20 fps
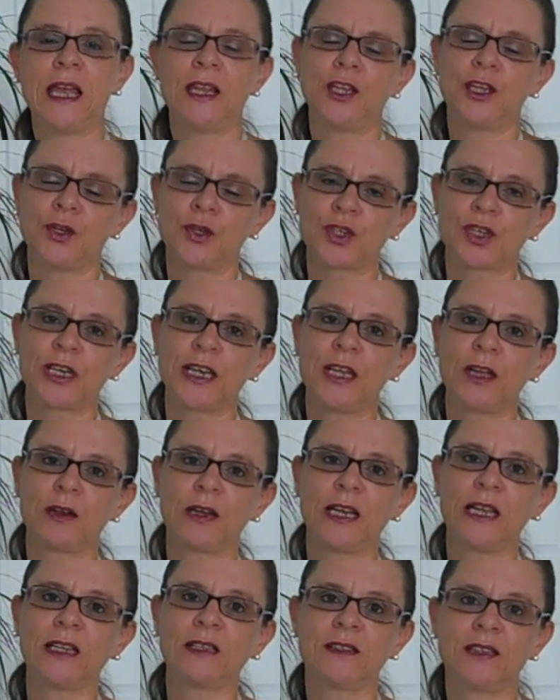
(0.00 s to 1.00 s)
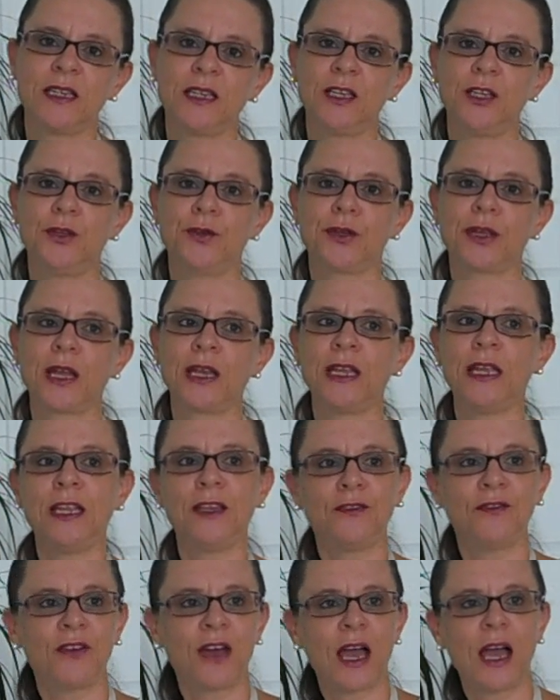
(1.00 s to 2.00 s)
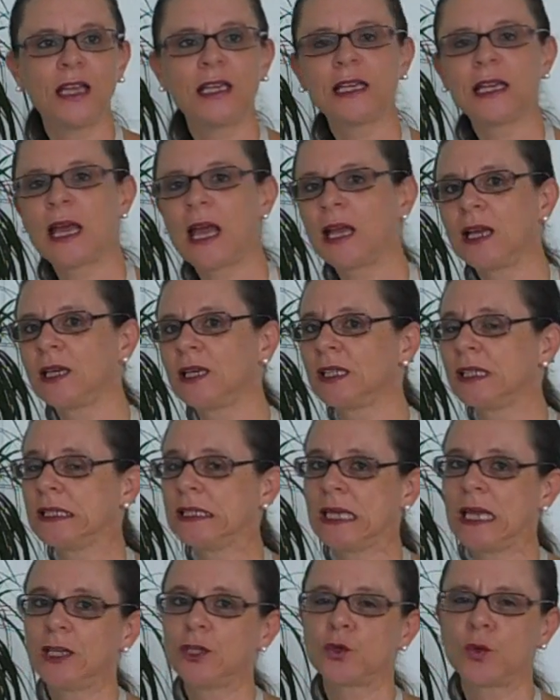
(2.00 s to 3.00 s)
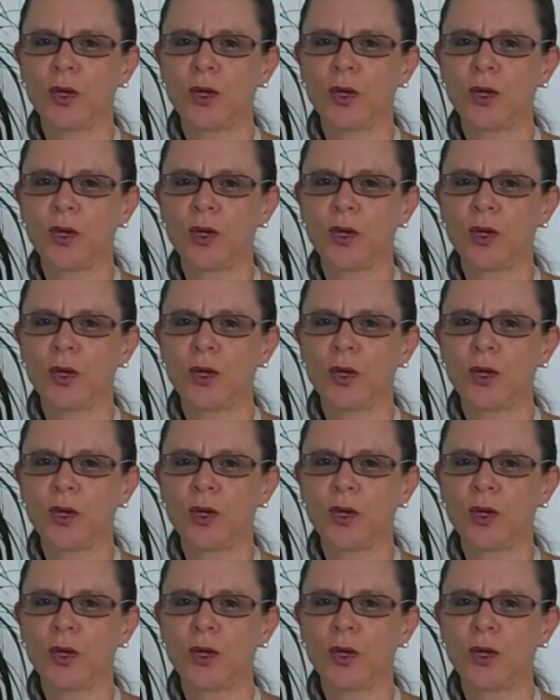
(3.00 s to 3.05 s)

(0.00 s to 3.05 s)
and usually on LinkedIn you can invite like 10,